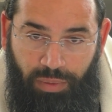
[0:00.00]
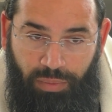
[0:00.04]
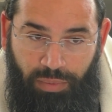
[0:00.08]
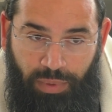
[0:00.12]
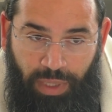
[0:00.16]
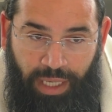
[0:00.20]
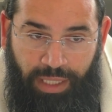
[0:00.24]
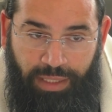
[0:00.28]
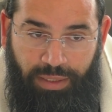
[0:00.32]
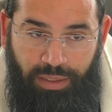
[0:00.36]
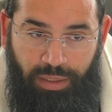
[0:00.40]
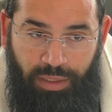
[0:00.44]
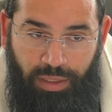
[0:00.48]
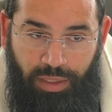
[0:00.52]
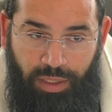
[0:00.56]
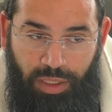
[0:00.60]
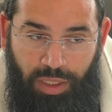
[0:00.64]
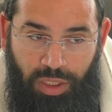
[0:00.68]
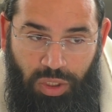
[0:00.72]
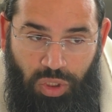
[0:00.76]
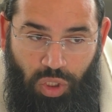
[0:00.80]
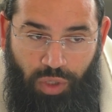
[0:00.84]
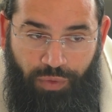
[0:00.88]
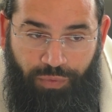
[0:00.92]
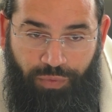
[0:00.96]
right?
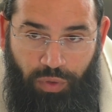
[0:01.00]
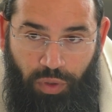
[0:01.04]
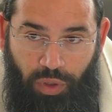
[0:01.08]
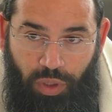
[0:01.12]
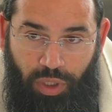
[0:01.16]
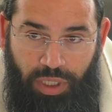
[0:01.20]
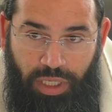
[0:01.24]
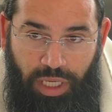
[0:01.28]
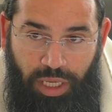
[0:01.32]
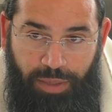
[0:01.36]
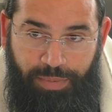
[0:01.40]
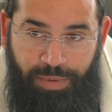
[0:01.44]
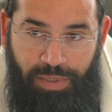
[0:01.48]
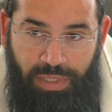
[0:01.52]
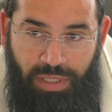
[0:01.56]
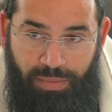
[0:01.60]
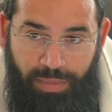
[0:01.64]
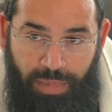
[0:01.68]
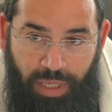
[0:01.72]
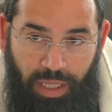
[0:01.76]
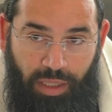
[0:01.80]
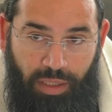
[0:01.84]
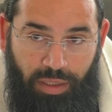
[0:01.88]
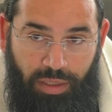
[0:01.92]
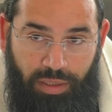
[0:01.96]
So if you are keeping the
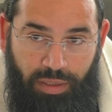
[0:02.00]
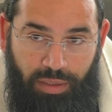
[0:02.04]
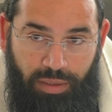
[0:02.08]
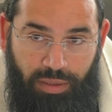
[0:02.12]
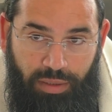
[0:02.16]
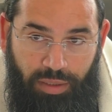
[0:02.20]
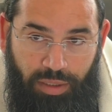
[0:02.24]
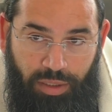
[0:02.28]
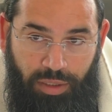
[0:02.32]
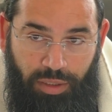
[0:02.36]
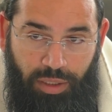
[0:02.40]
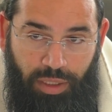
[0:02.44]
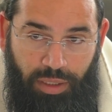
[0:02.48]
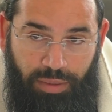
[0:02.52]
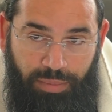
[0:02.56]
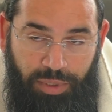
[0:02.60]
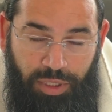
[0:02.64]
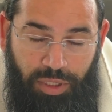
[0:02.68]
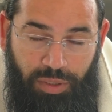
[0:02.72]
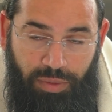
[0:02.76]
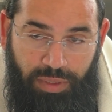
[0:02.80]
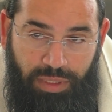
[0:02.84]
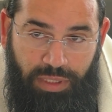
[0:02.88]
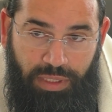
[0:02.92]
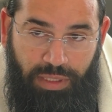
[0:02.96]
milk, you're going to be
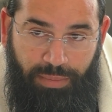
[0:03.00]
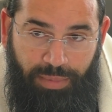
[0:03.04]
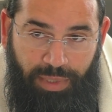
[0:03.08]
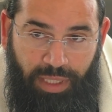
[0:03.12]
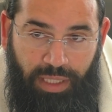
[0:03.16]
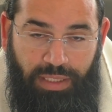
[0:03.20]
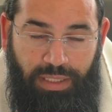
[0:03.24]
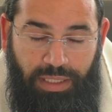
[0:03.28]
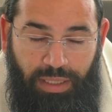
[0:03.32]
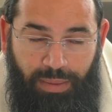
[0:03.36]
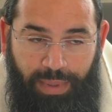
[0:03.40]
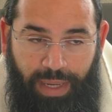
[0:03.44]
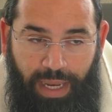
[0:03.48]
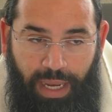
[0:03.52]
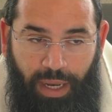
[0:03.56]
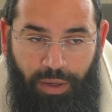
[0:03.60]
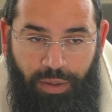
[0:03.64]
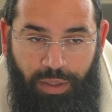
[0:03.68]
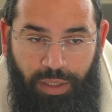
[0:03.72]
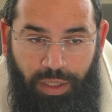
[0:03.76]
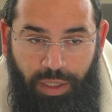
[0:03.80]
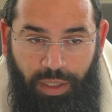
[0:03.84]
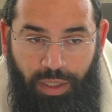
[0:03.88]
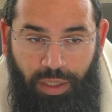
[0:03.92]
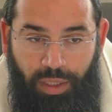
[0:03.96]
using the milk
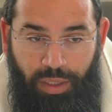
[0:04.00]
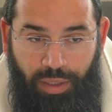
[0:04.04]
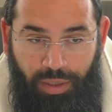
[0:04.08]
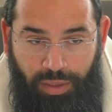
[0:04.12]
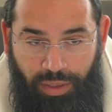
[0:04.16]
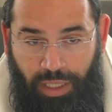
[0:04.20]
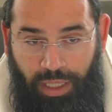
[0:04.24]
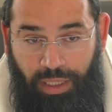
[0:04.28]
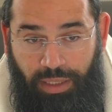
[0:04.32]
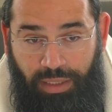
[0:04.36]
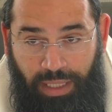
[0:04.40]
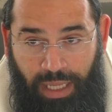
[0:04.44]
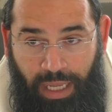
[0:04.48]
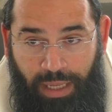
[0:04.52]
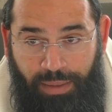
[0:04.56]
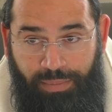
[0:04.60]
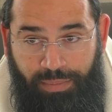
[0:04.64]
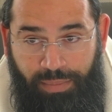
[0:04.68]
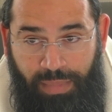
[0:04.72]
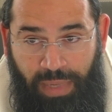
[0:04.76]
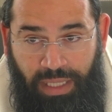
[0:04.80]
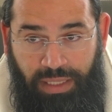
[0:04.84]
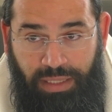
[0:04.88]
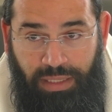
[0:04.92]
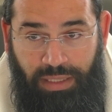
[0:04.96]
somehow.
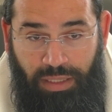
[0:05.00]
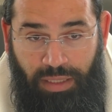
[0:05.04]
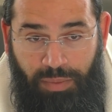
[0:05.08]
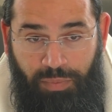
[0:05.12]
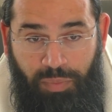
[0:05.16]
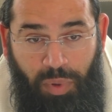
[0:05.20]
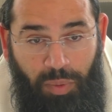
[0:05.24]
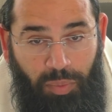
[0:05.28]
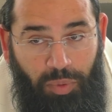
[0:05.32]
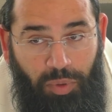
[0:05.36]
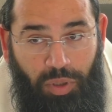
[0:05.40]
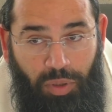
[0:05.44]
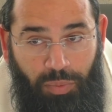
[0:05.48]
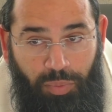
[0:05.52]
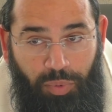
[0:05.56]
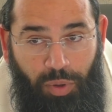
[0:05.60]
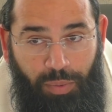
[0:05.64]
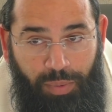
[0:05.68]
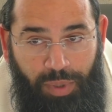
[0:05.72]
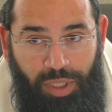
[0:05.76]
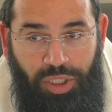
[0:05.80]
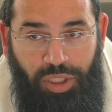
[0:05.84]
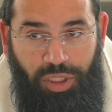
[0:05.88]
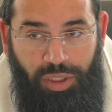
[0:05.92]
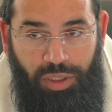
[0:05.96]
That makes it a biblical
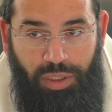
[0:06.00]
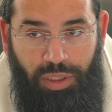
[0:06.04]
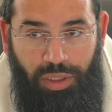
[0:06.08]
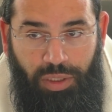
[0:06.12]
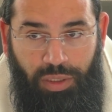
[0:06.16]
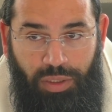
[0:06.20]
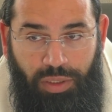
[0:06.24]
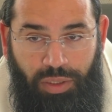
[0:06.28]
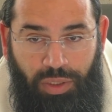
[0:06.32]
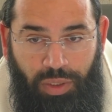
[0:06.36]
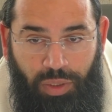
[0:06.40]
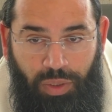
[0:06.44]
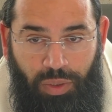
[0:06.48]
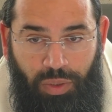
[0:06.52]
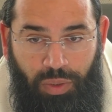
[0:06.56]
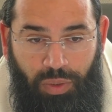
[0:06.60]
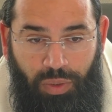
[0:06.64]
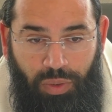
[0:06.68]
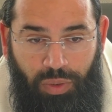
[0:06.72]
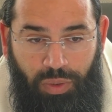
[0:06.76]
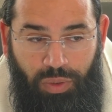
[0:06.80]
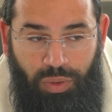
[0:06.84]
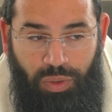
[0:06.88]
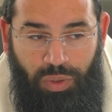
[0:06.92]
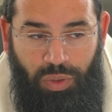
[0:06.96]
prohibition to
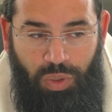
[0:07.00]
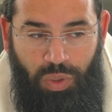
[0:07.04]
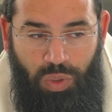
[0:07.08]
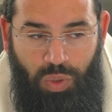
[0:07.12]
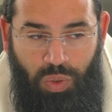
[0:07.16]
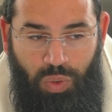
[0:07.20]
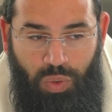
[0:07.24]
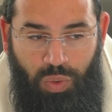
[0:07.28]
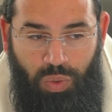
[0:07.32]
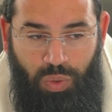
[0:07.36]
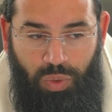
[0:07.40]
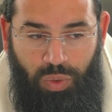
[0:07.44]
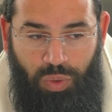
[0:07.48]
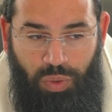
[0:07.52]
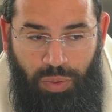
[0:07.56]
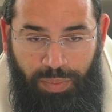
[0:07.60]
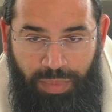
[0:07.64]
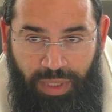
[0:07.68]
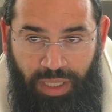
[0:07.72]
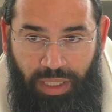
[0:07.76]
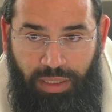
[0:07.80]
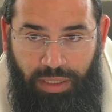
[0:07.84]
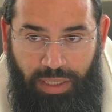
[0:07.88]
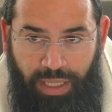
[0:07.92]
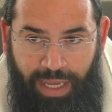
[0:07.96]

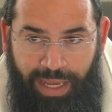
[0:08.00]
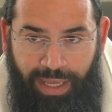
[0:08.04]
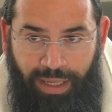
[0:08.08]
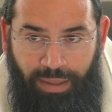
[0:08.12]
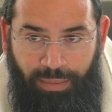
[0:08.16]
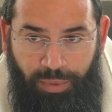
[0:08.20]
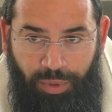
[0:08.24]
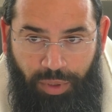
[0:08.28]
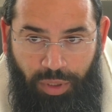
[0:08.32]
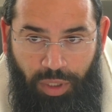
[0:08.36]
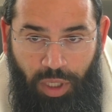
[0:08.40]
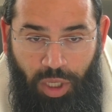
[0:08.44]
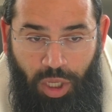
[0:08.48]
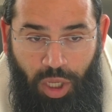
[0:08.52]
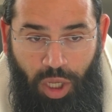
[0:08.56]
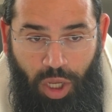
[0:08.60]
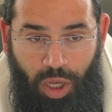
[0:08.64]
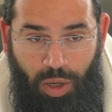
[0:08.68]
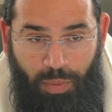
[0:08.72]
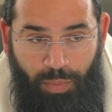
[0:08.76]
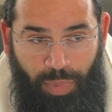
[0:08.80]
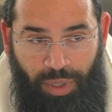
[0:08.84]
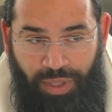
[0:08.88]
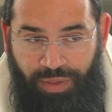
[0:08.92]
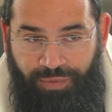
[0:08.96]
milk the animal.
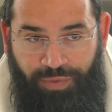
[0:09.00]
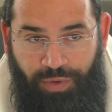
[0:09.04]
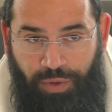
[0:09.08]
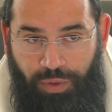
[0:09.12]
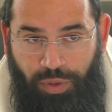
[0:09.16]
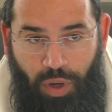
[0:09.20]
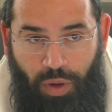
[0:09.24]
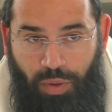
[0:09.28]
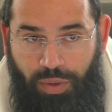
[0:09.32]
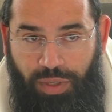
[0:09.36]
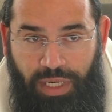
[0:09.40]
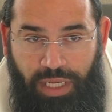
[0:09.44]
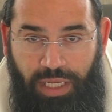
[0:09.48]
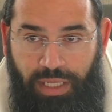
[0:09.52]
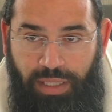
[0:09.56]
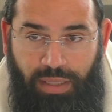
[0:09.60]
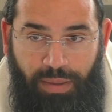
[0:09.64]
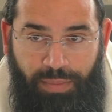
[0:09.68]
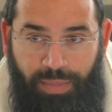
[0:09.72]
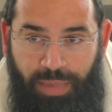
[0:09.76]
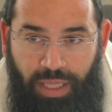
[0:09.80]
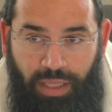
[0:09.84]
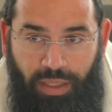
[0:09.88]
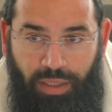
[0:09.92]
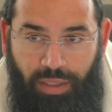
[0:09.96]
But if you don't need
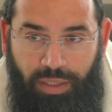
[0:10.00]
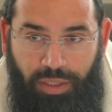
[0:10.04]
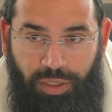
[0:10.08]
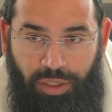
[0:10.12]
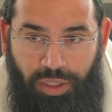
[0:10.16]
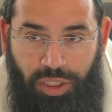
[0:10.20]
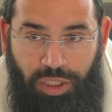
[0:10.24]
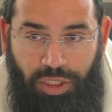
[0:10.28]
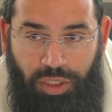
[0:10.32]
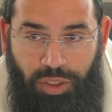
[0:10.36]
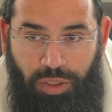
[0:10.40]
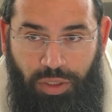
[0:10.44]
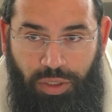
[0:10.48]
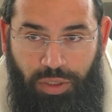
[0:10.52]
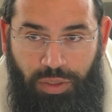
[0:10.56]
the milk, you're just